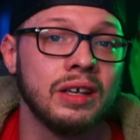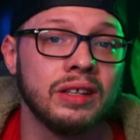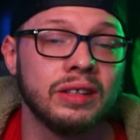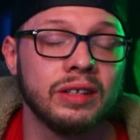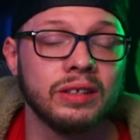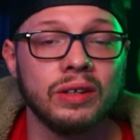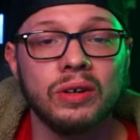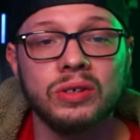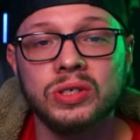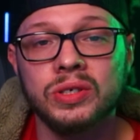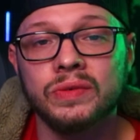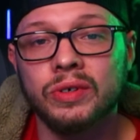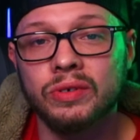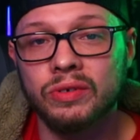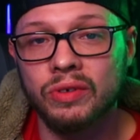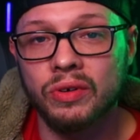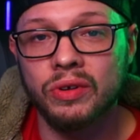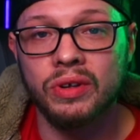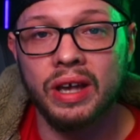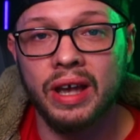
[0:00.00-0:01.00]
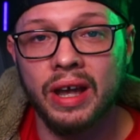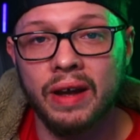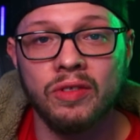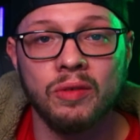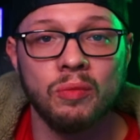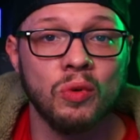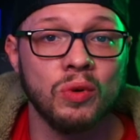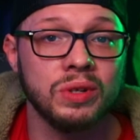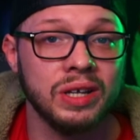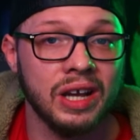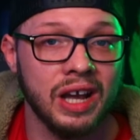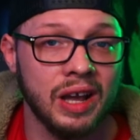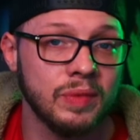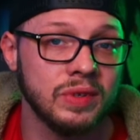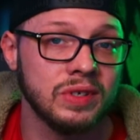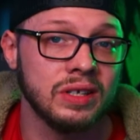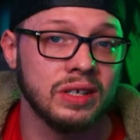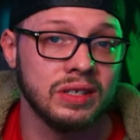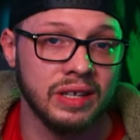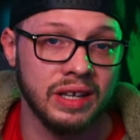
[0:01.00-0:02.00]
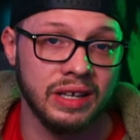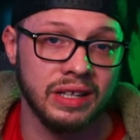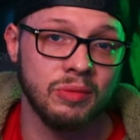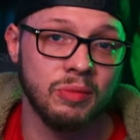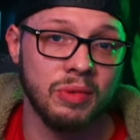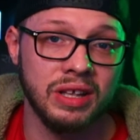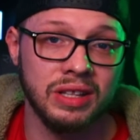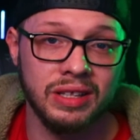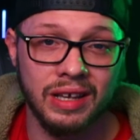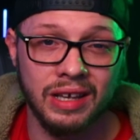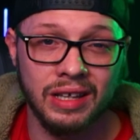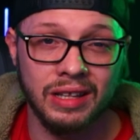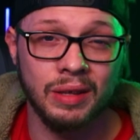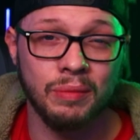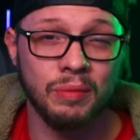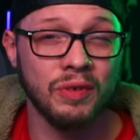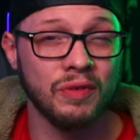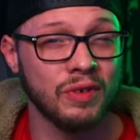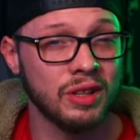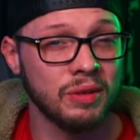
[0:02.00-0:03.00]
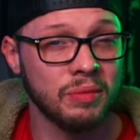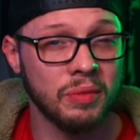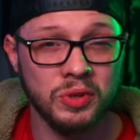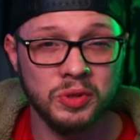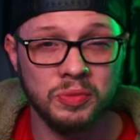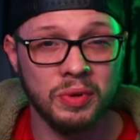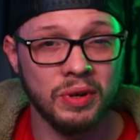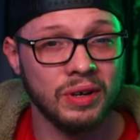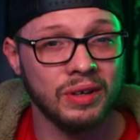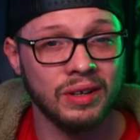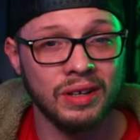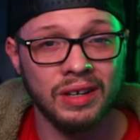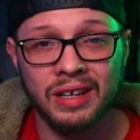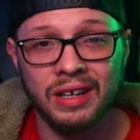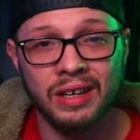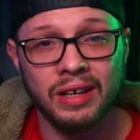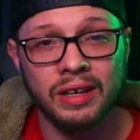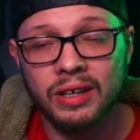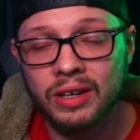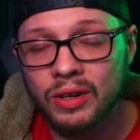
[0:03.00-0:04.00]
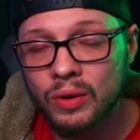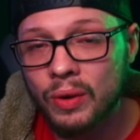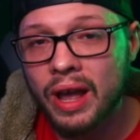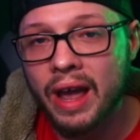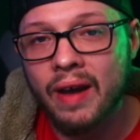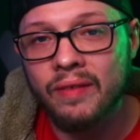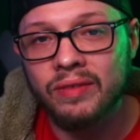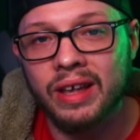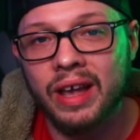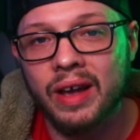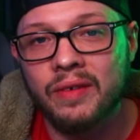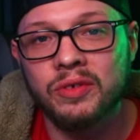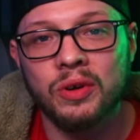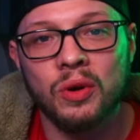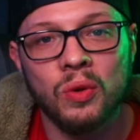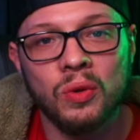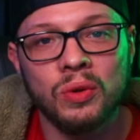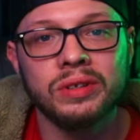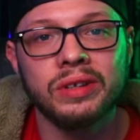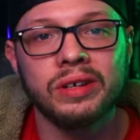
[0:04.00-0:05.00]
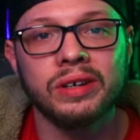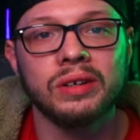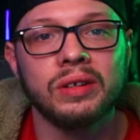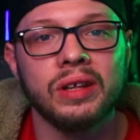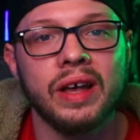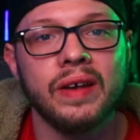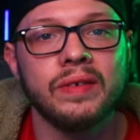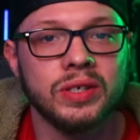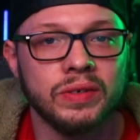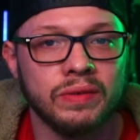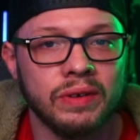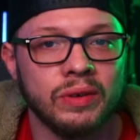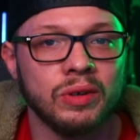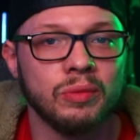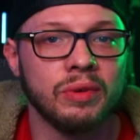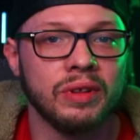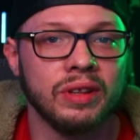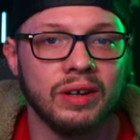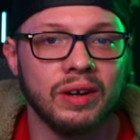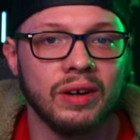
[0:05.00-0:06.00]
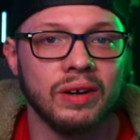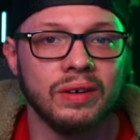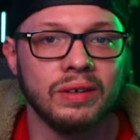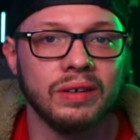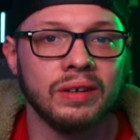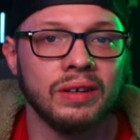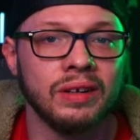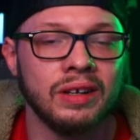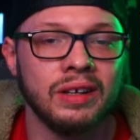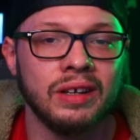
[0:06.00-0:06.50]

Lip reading: The larger a grow you have, the more time it's gonna take to maintain them. But for the most part, you don't have to have your whole entire life surrounded by the garden.